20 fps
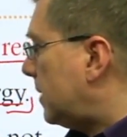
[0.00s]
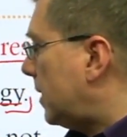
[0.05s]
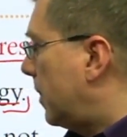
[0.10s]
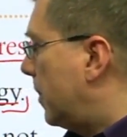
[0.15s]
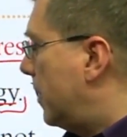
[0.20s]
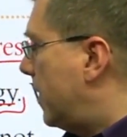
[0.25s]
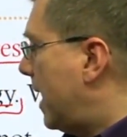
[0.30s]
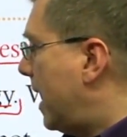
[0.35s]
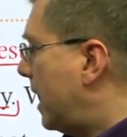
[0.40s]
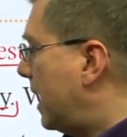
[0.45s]

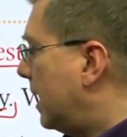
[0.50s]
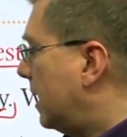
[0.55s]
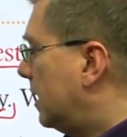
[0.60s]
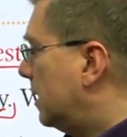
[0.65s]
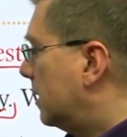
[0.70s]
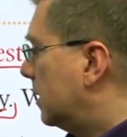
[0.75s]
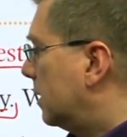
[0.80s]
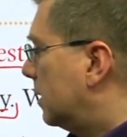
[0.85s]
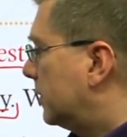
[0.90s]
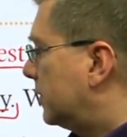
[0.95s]
They,
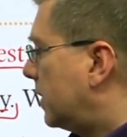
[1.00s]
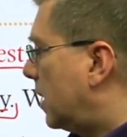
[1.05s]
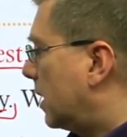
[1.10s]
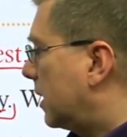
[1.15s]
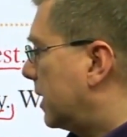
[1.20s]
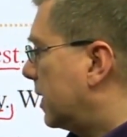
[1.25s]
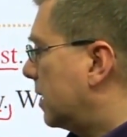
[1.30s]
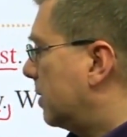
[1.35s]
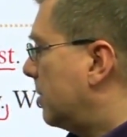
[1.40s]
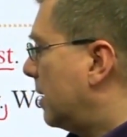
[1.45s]

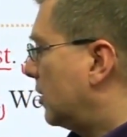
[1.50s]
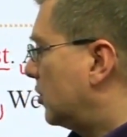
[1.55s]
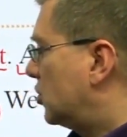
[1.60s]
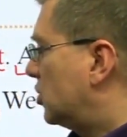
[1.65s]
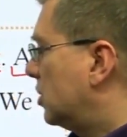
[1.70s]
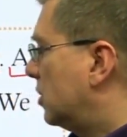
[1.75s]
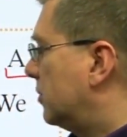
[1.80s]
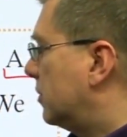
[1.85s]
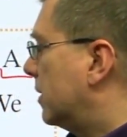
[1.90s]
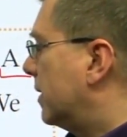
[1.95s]
talking about
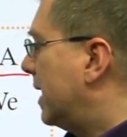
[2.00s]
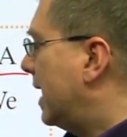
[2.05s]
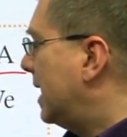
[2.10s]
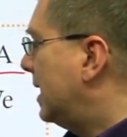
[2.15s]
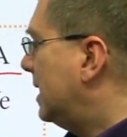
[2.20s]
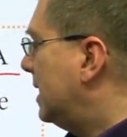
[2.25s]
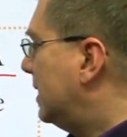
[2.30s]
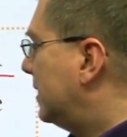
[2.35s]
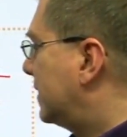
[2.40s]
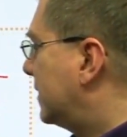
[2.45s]
children, they
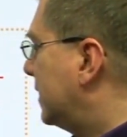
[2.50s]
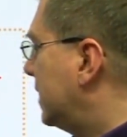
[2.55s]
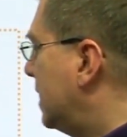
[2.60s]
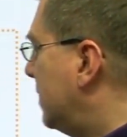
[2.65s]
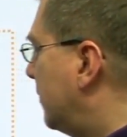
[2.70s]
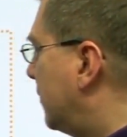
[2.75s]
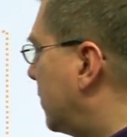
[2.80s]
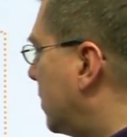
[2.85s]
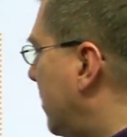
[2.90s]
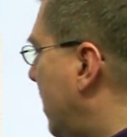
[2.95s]
need sleep for